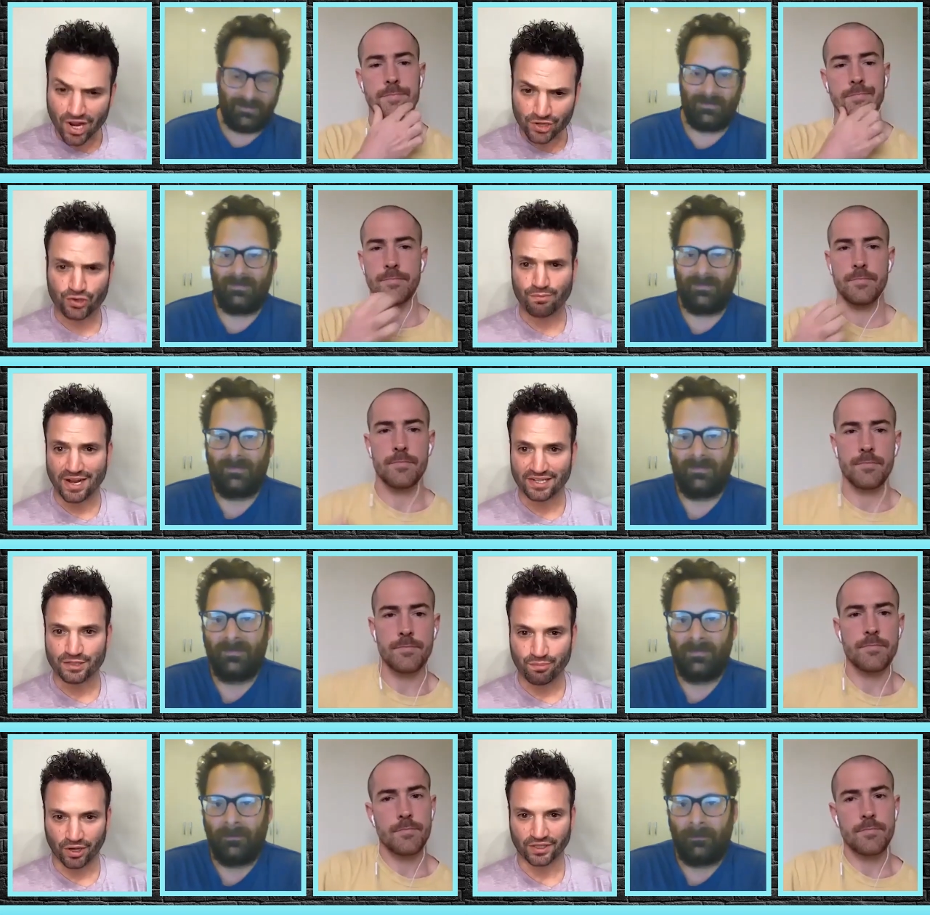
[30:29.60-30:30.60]
Speaker 1: a
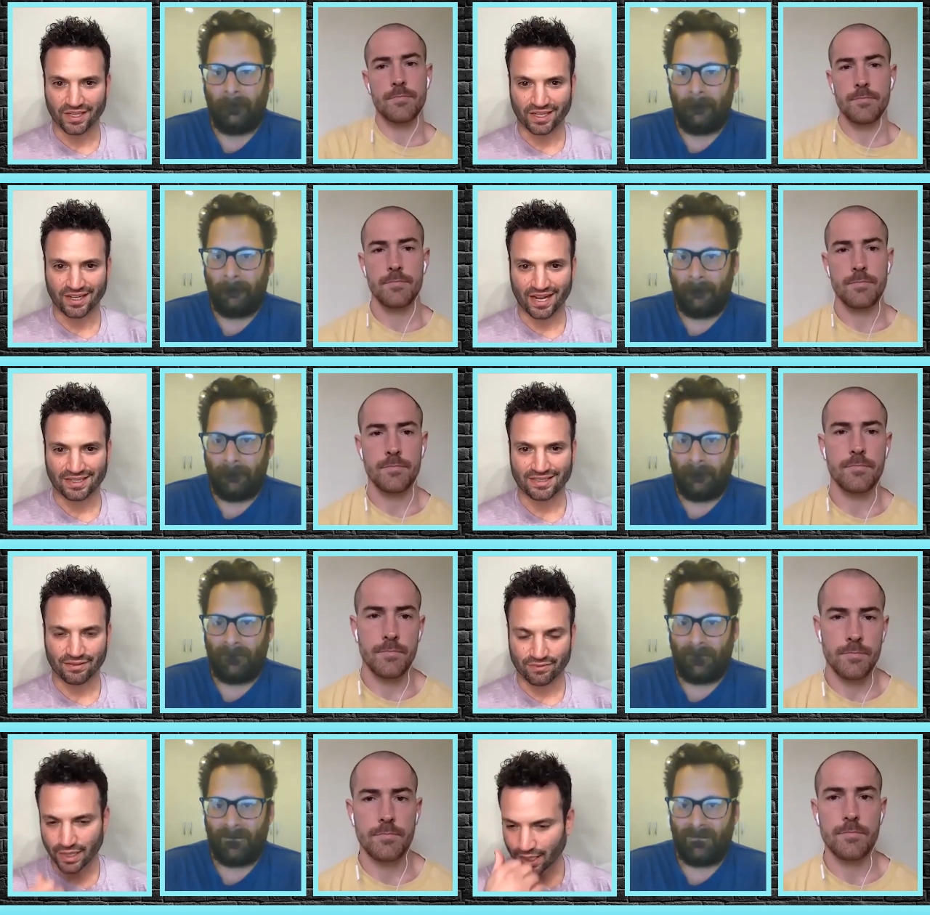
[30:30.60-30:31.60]
tremendous bonding
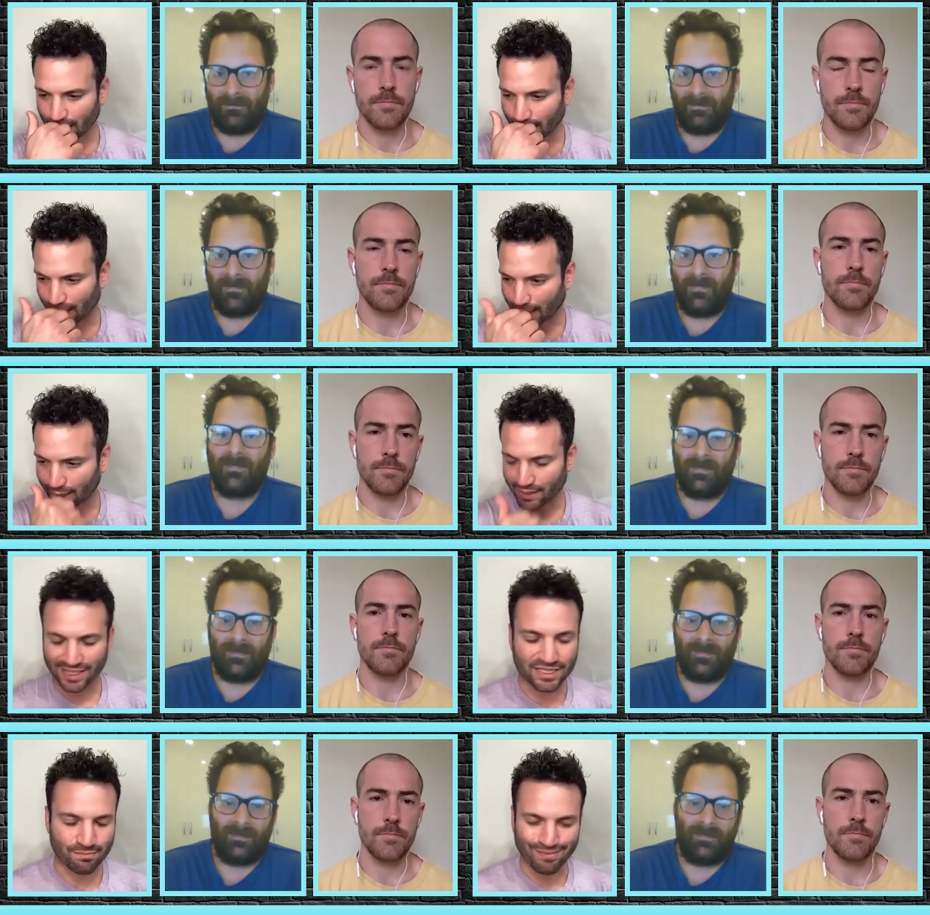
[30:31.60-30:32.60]
activity, and it's